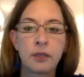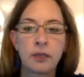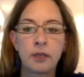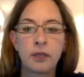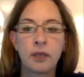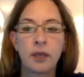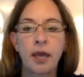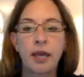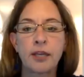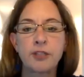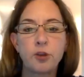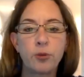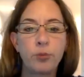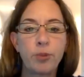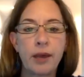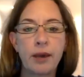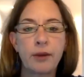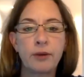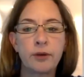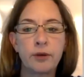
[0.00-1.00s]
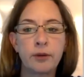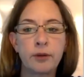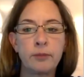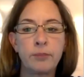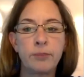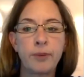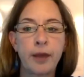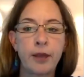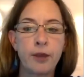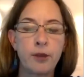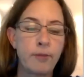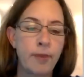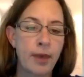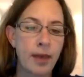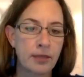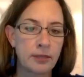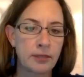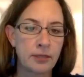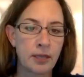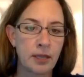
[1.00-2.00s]
hydropower,
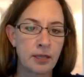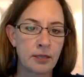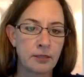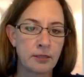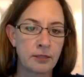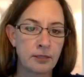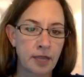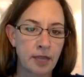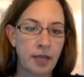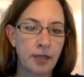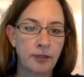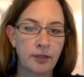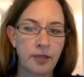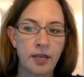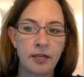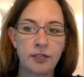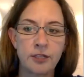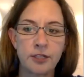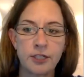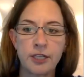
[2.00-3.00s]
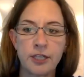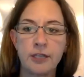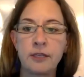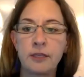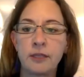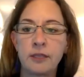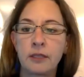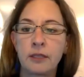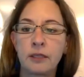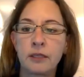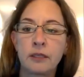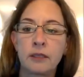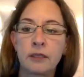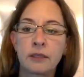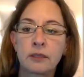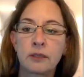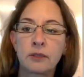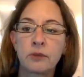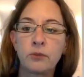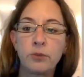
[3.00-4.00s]
biomass, and tidal energy.
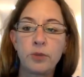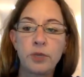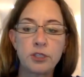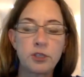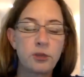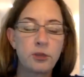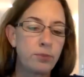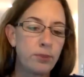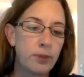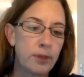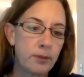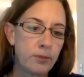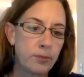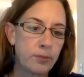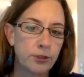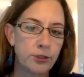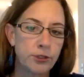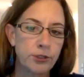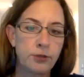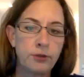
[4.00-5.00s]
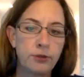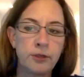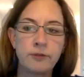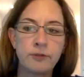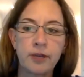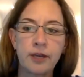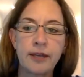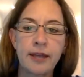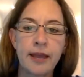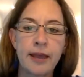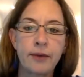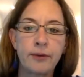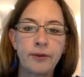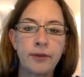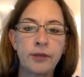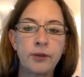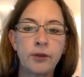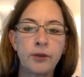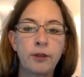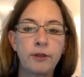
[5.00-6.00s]
We should be pursuing right now
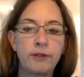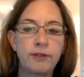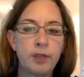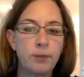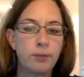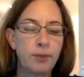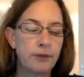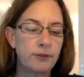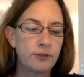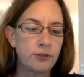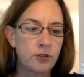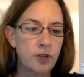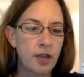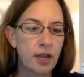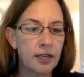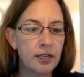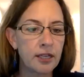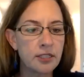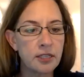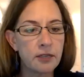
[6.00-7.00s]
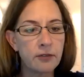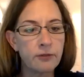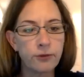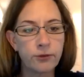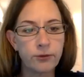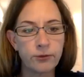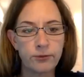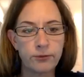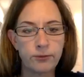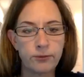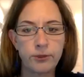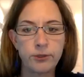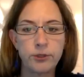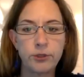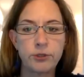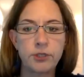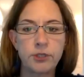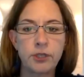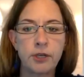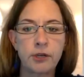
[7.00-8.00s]
an all of the above strategy for
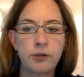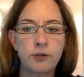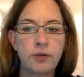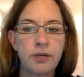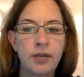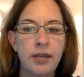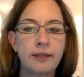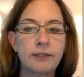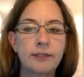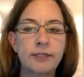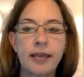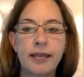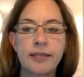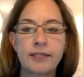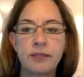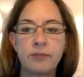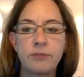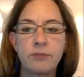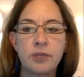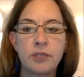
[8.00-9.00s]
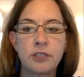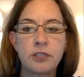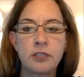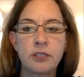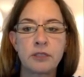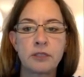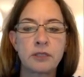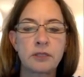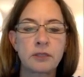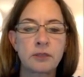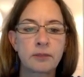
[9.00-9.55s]
reducing our greenhouse gas emissions